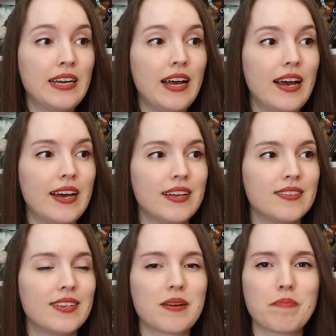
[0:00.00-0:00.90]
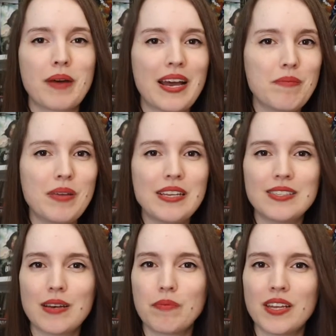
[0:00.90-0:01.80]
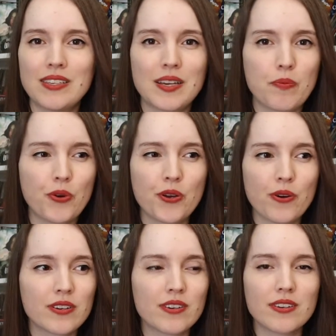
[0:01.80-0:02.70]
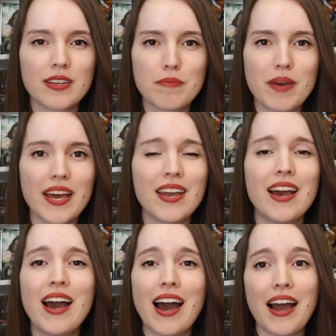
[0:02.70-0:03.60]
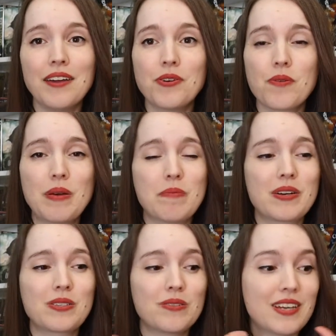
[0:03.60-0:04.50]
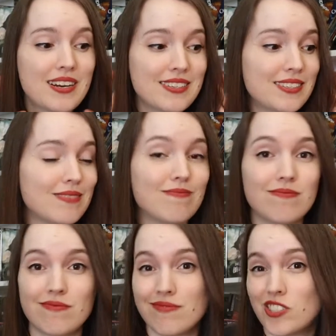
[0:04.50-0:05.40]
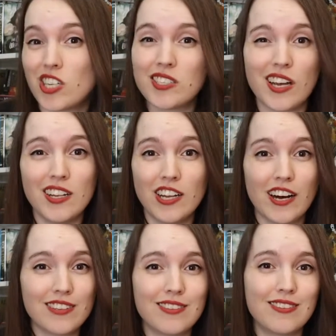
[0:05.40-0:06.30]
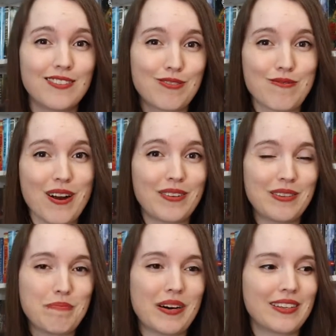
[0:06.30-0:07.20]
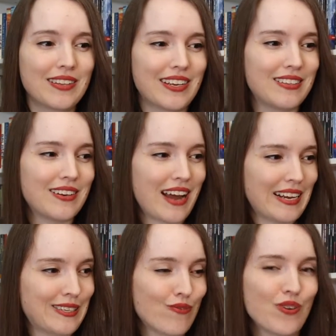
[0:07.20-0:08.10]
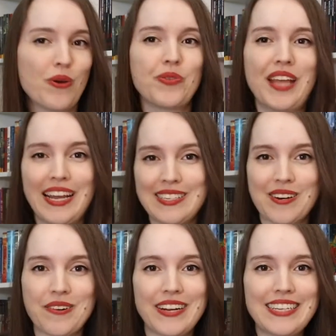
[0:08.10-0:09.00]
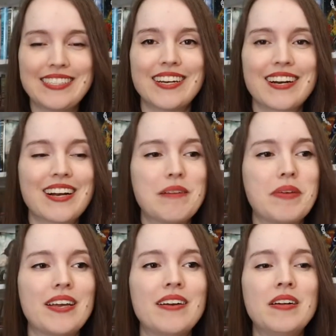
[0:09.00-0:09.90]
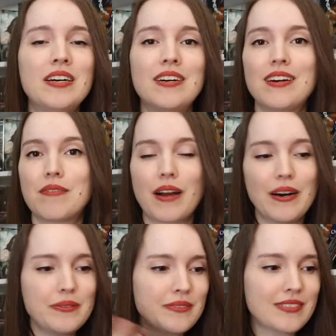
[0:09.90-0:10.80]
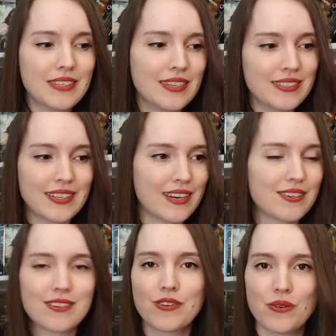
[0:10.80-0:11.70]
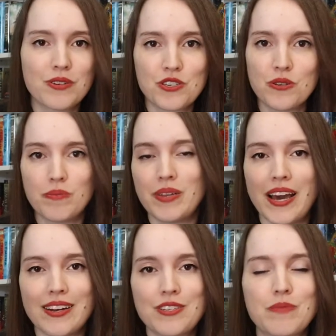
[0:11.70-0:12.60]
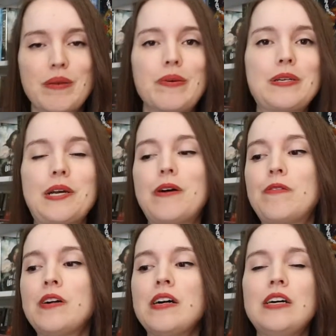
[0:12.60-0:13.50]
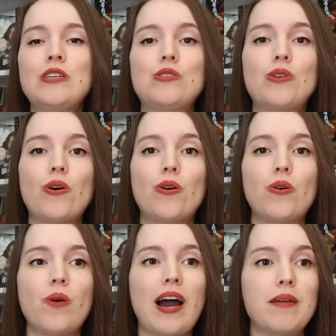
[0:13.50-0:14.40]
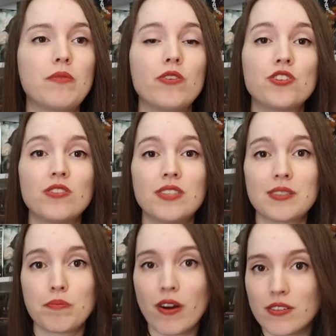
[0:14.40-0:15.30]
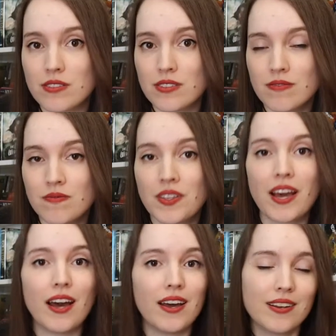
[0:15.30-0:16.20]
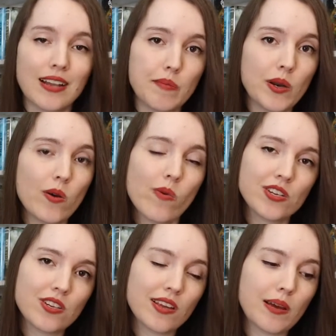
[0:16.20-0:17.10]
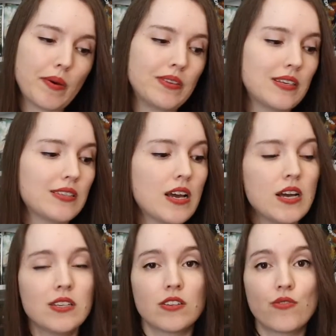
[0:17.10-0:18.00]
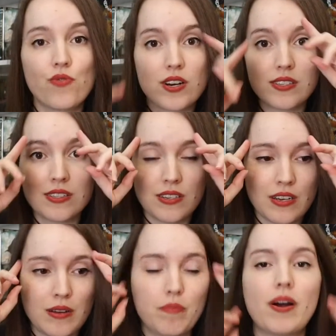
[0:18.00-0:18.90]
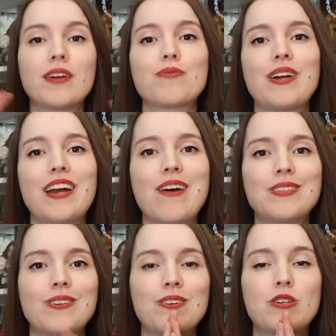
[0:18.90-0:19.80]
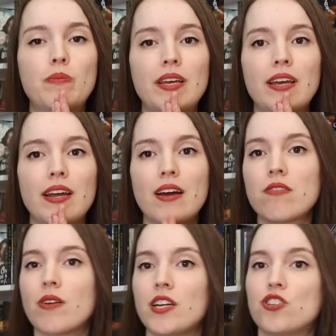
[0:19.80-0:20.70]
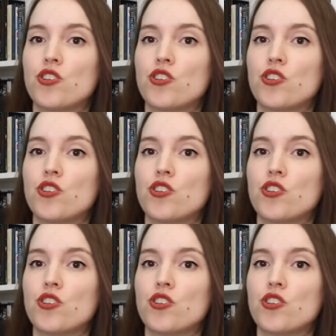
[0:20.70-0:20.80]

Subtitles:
and there might be some things I pre-ordered in May, I don't remember, so there's just a lot throughout the month, like in the next few days or weeks that are coming around that are going to be added to my bookshelf, so I'm going to do this in parts, and let me know what you think about this. So the first part right now is going to be an Owlcrate